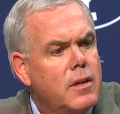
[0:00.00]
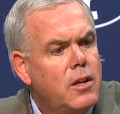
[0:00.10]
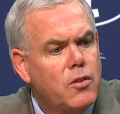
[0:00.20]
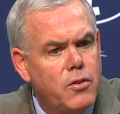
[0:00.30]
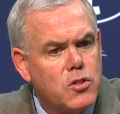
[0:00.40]

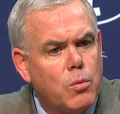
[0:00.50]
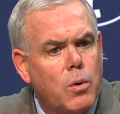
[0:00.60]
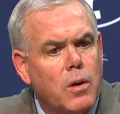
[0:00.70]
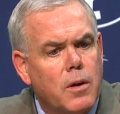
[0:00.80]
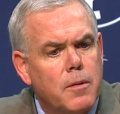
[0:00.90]
individual
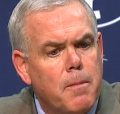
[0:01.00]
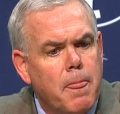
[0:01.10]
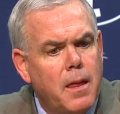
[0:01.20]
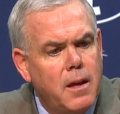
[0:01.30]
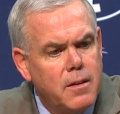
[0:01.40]
work
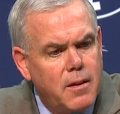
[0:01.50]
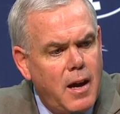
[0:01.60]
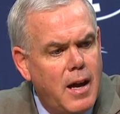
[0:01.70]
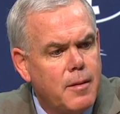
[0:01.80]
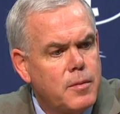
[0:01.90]
and
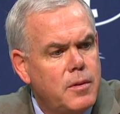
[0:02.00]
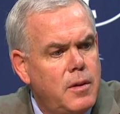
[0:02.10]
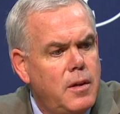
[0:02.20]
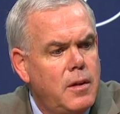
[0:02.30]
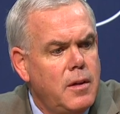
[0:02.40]
times
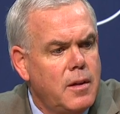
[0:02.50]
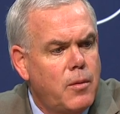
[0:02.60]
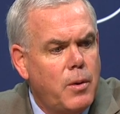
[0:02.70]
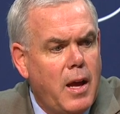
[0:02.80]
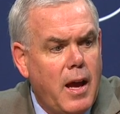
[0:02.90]
that
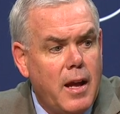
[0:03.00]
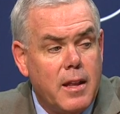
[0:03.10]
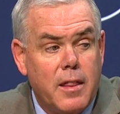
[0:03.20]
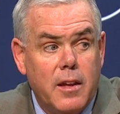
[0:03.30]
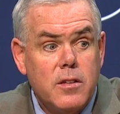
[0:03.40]
we had.
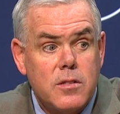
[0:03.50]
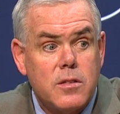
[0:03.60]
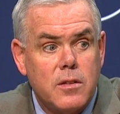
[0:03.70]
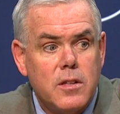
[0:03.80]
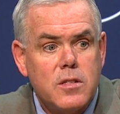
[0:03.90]
This
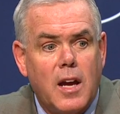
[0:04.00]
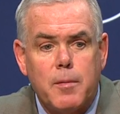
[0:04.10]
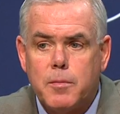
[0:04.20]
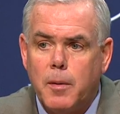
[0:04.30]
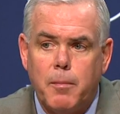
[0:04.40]
this time
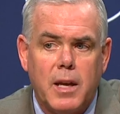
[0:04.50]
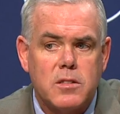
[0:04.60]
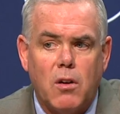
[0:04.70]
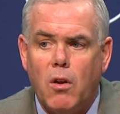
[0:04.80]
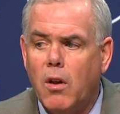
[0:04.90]
has been
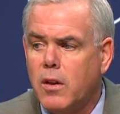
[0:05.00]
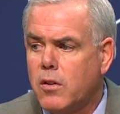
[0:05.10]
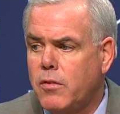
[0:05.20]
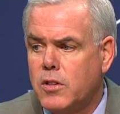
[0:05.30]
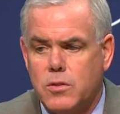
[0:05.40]
based all on
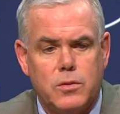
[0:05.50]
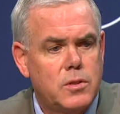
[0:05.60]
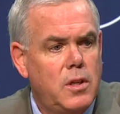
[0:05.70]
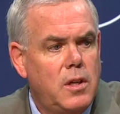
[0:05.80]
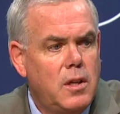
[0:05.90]
individuals.
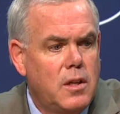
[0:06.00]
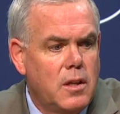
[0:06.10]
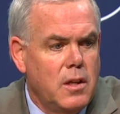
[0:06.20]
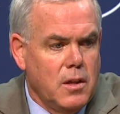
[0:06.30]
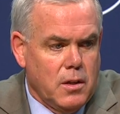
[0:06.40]

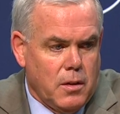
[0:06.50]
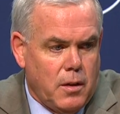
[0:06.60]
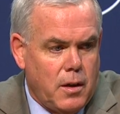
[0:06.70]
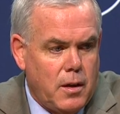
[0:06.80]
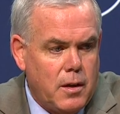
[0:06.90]

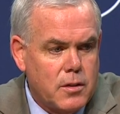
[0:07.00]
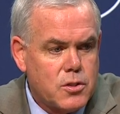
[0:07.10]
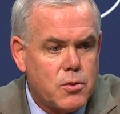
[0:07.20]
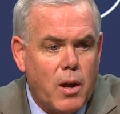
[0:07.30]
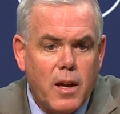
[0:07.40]
Uh,
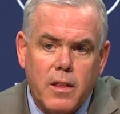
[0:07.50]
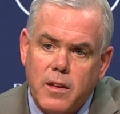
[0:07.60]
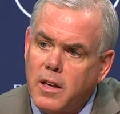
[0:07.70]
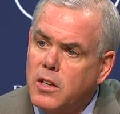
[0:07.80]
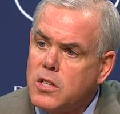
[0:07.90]
strength
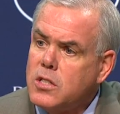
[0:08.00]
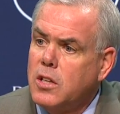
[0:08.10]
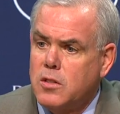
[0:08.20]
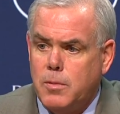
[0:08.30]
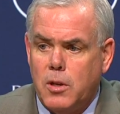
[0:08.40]
and
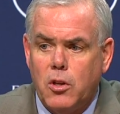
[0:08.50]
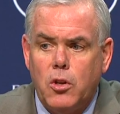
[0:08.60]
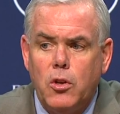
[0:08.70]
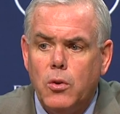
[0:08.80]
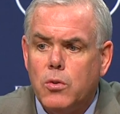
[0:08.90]
conditioning has been a
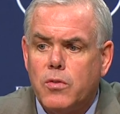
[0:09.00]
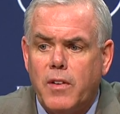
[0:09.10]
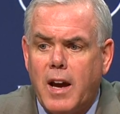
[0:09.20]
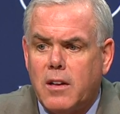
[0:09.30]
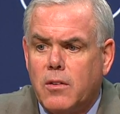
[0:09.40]
huge
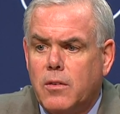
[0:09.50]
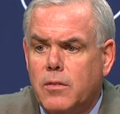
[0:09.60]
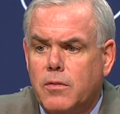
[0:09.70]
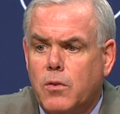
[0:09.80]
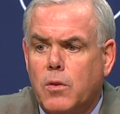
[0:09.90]
factor
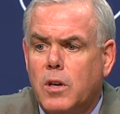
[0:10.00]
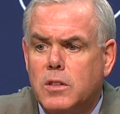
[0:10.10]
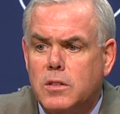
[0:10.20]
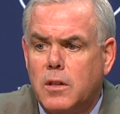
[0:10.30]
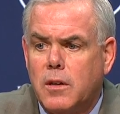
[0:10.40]
for
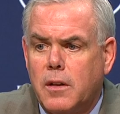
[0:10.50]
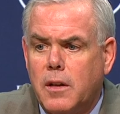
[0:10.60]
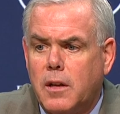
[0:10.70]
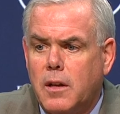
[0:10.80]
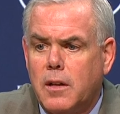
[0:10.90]
us. Uh, I
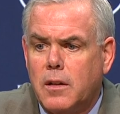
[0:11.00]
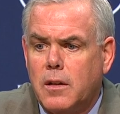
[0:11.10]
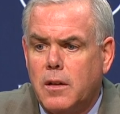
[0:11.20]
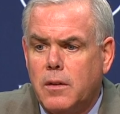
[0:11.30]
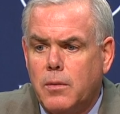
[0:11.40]
think that
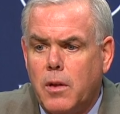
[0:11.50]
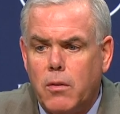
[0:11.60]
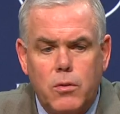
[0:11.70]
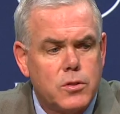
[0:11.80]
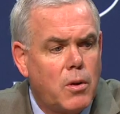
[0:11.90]
uh, with our
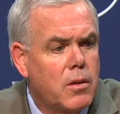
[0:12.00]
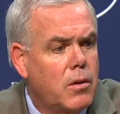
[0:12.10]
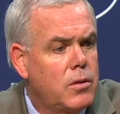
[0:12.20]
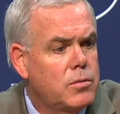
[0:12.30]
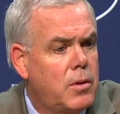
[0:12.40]
new strength
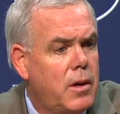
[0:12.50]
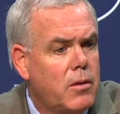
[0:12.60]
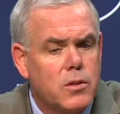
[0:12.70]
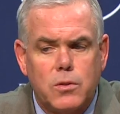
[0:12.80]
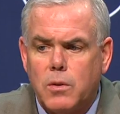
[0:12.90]
coach, with
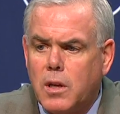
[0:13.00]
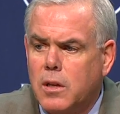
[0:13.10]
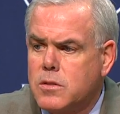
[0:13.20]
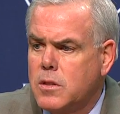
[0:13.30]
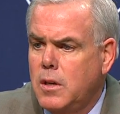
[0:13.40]
Eric Shork,
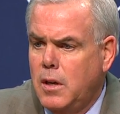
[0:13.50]
he's